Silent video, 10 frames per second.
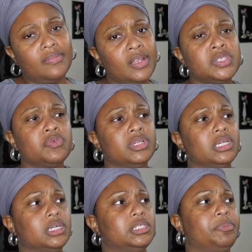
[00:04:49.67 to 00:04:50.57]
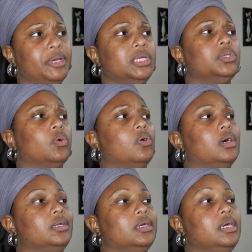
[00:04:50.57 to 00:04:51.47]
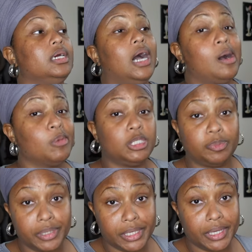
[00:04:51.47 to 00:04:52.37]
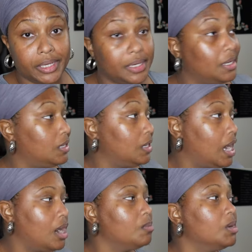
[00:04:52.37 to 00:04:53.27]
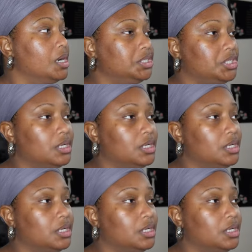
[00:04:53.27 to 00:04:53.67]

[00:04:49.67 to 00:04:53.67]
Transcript: it's really going to depend on how much pudding and how much